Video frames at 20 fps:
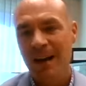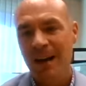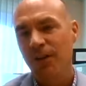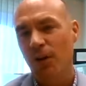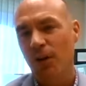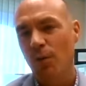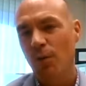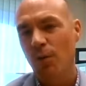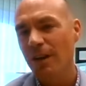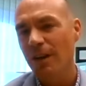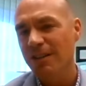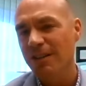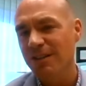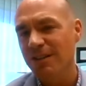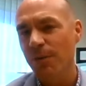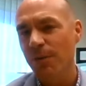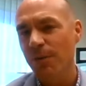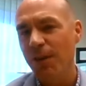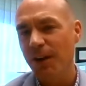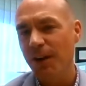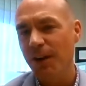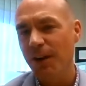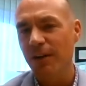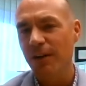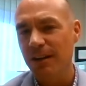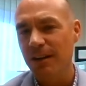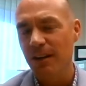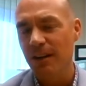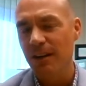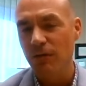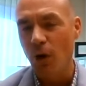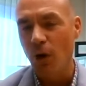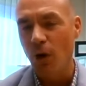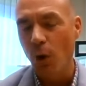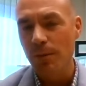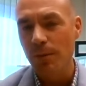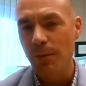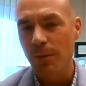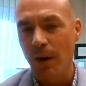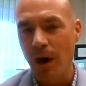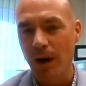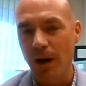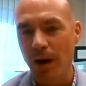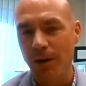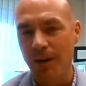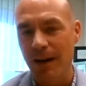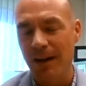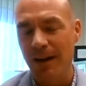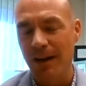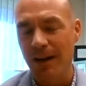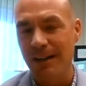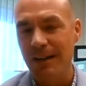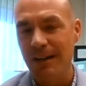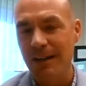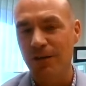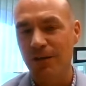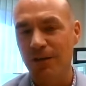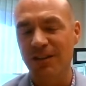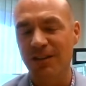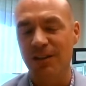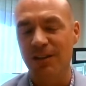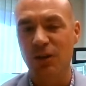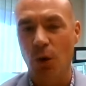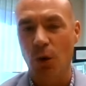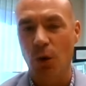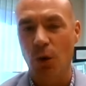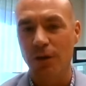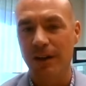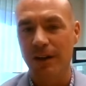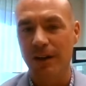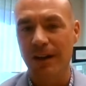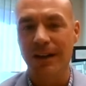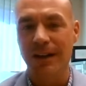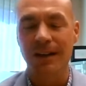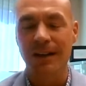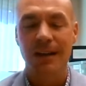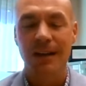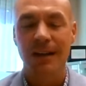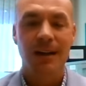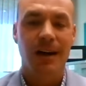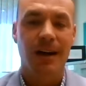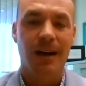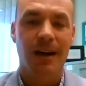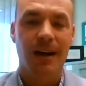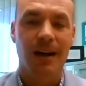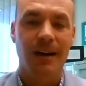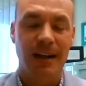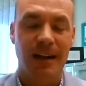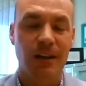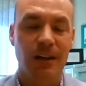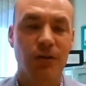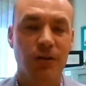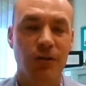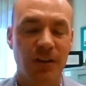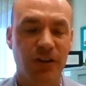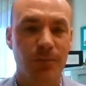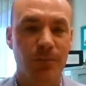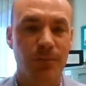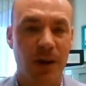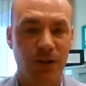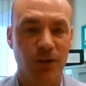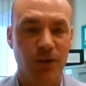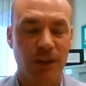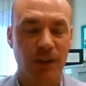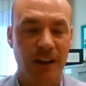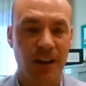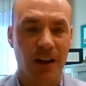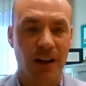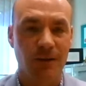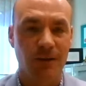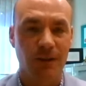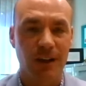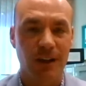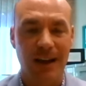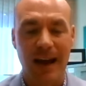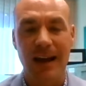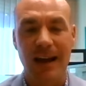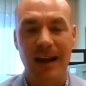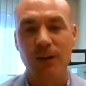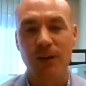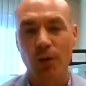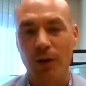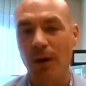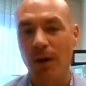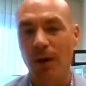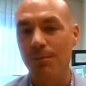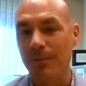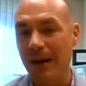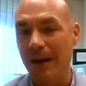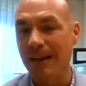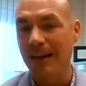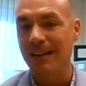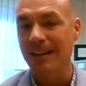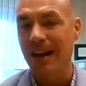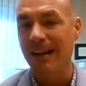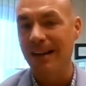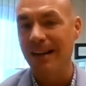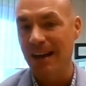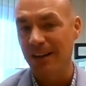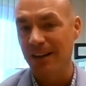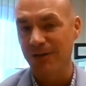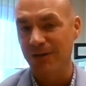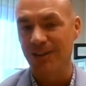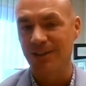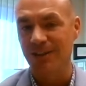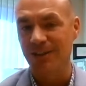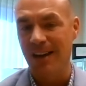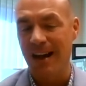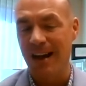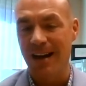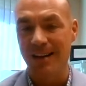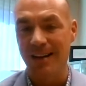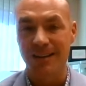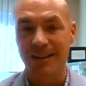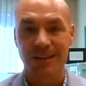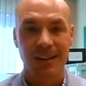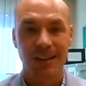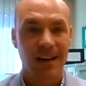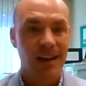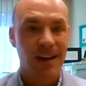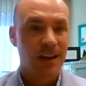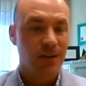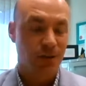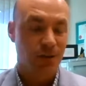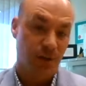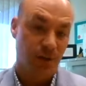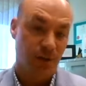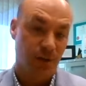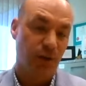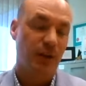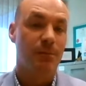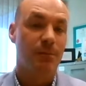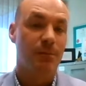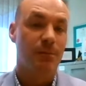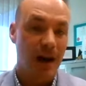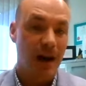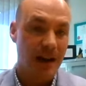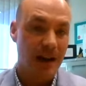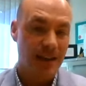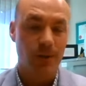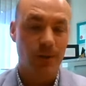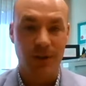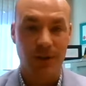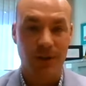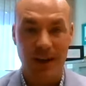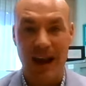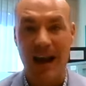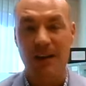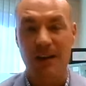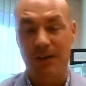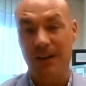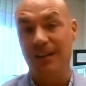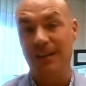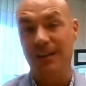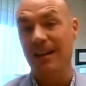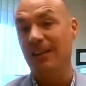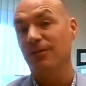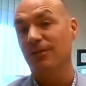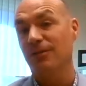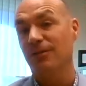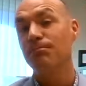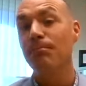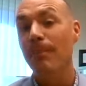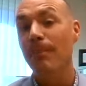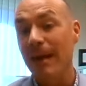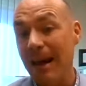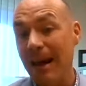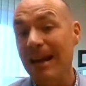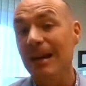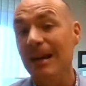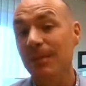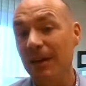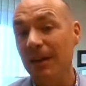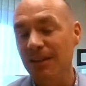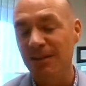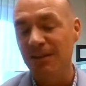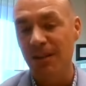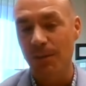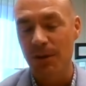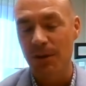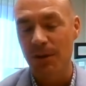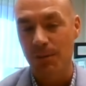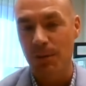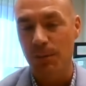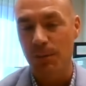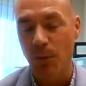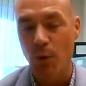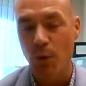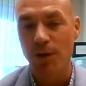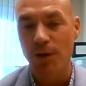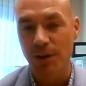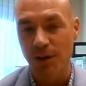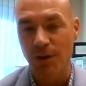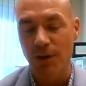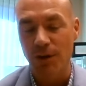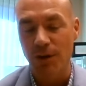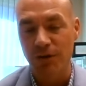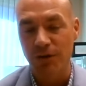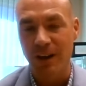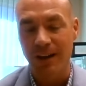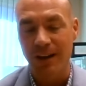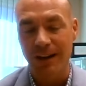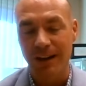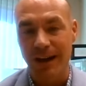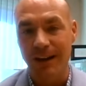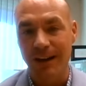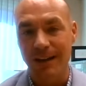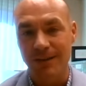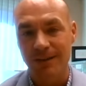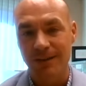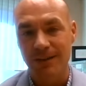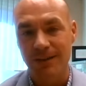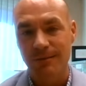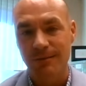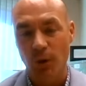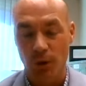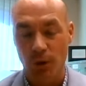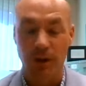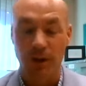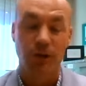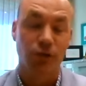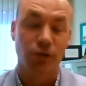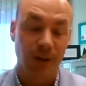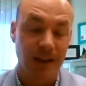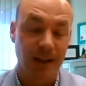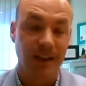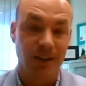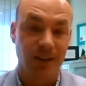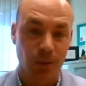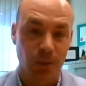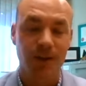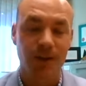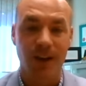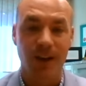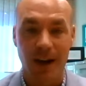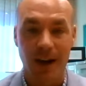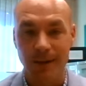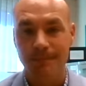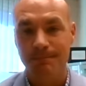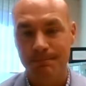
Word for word: There was some theory in the rodent model that an increase in taurine uh, increased muscle recovery and or helped maintain energy status. So if you combine that with caffeine, that's maybe some of the purported ergogenic aids or ingredients with that.